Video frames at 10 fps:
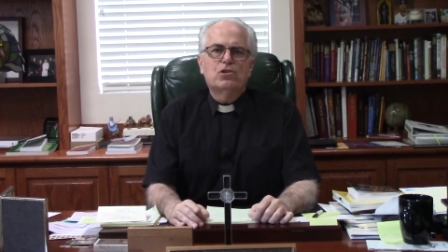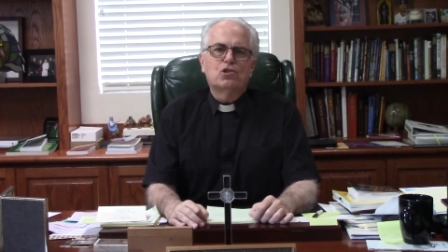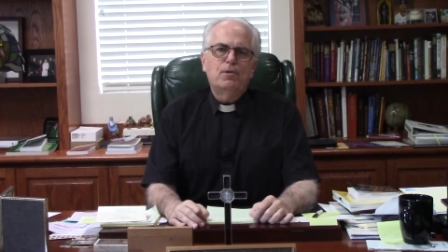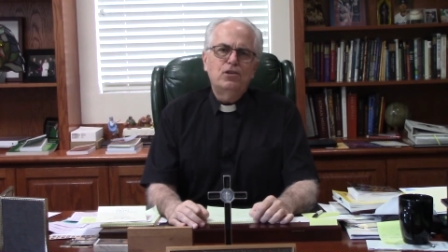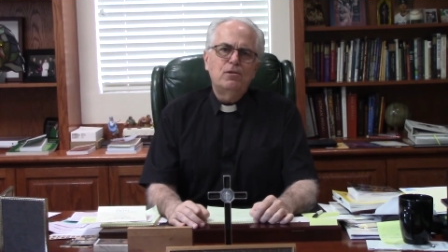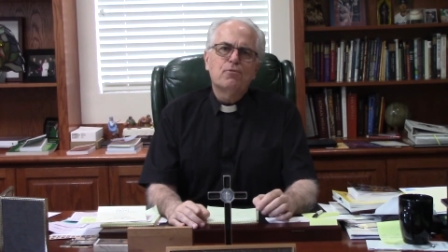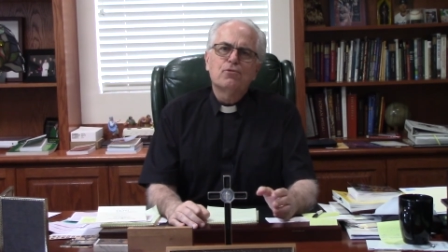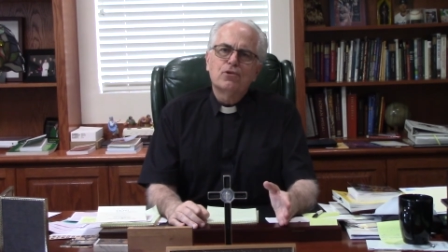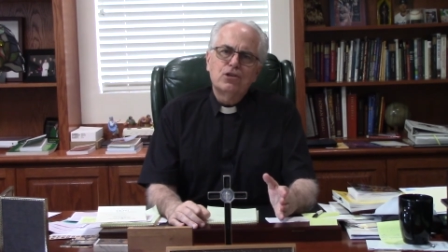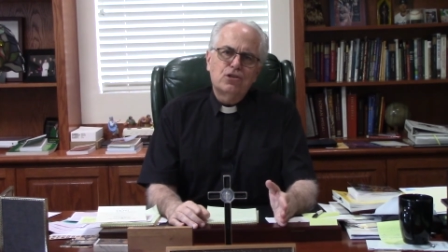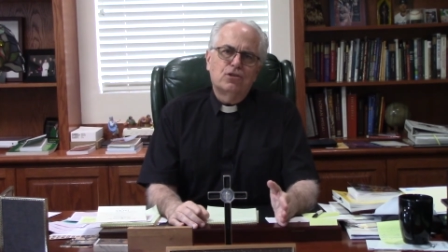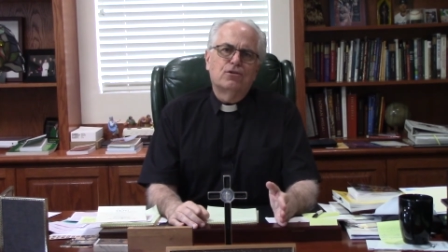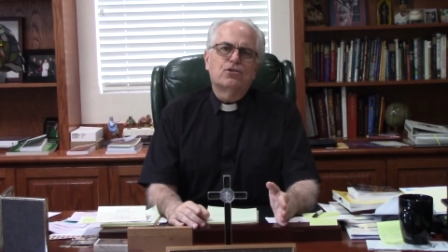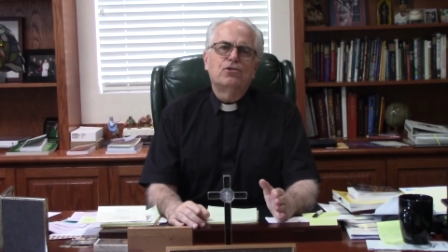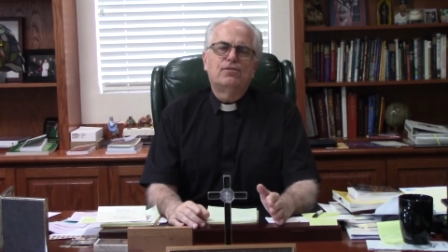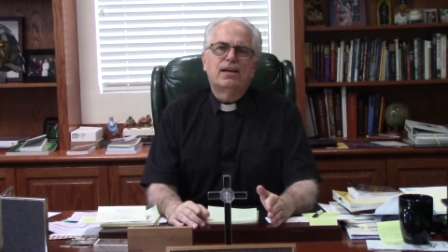especially parishioners who've